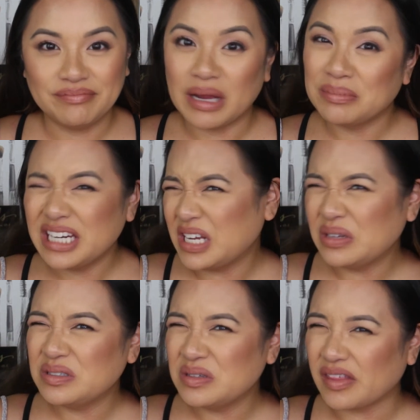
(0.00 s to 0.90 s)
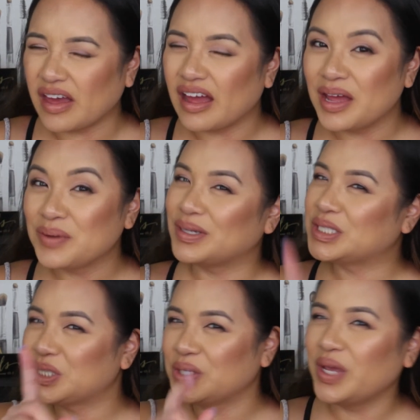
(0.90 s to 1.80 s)
I'm gonna go do that. Make
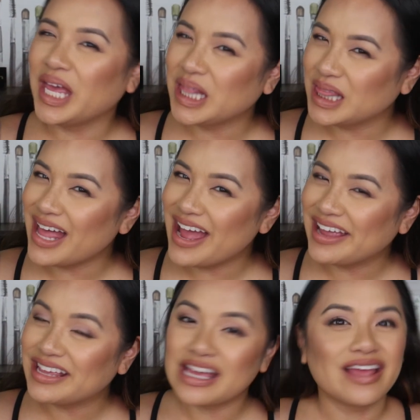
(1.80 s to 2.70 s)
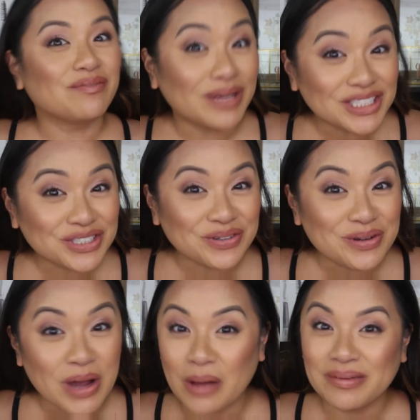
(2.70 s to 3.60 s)
sure you hit like, make sure you
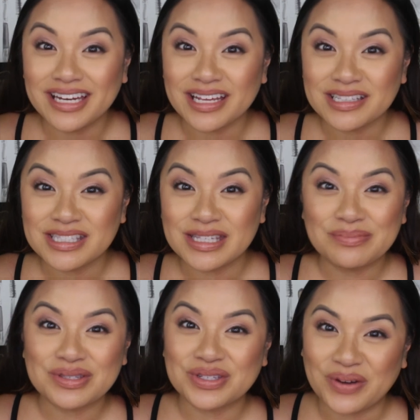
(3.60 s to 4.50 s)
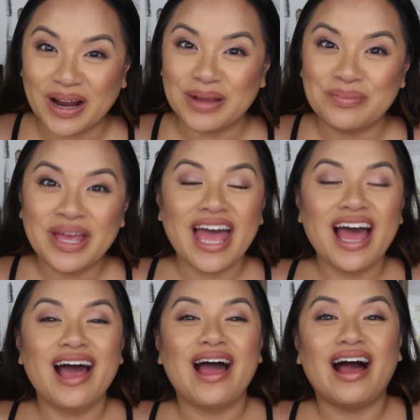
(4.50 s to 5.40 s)
comment and subscribe.
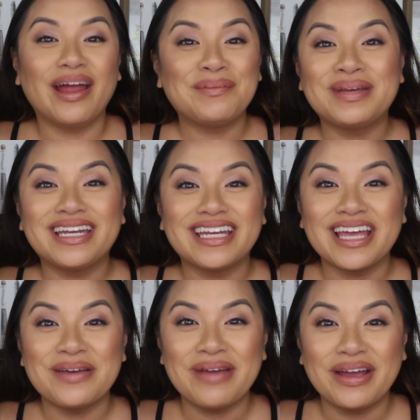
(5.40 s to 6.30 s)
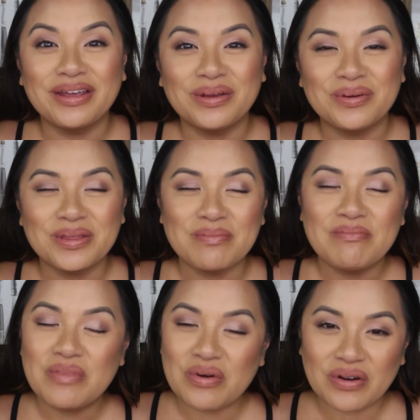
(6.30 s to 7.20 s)
I'm going to come at you with
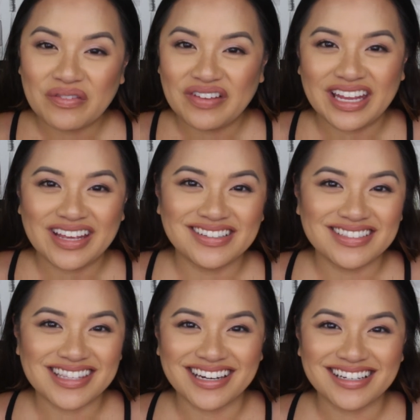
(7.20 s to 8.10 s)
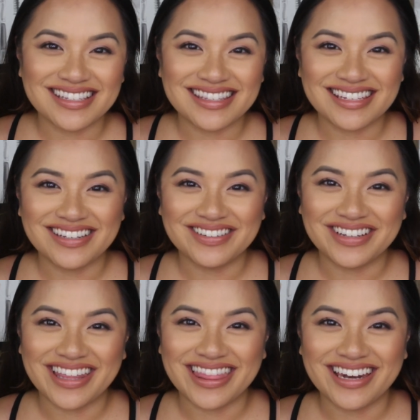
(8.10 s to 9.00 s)
more videos and I'll see you
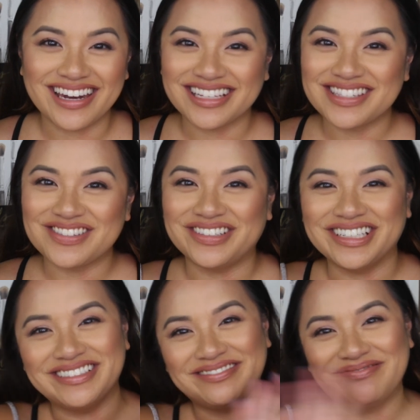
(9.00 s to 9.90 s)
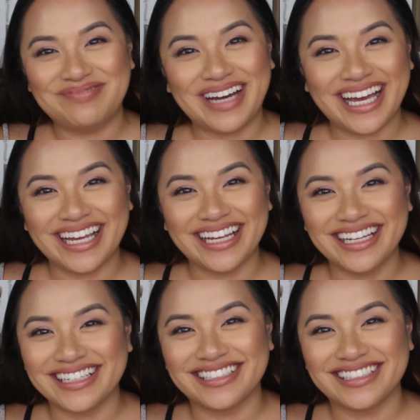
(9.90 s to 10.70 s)
in the next one. Bye.